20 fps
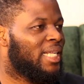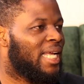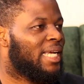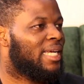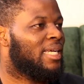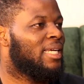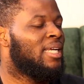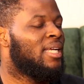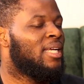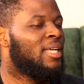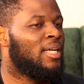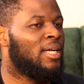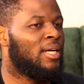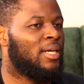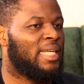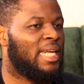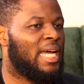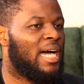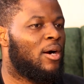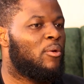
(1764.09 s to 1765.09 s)
Like,
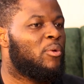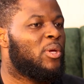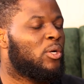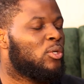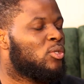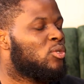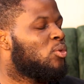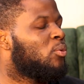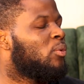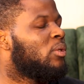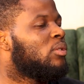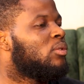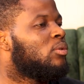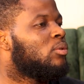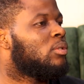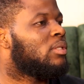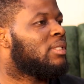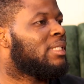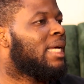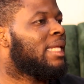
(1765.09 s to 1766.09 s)
now we also want
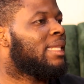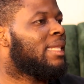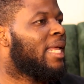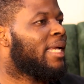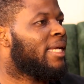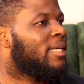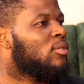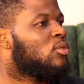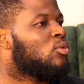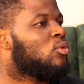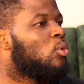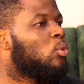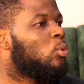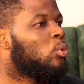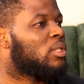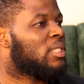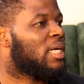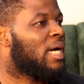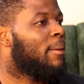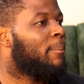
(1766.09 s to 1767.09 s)
to start like a
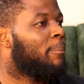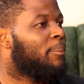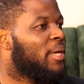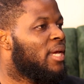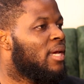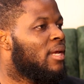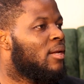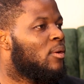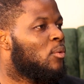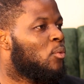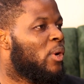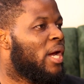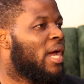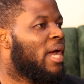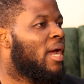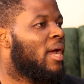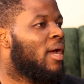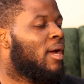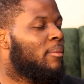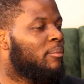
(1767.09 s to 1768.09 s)
schools campaign
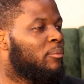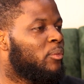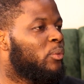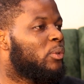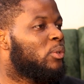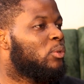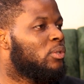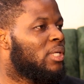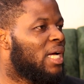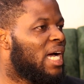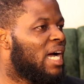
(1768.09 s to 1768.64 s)
where we could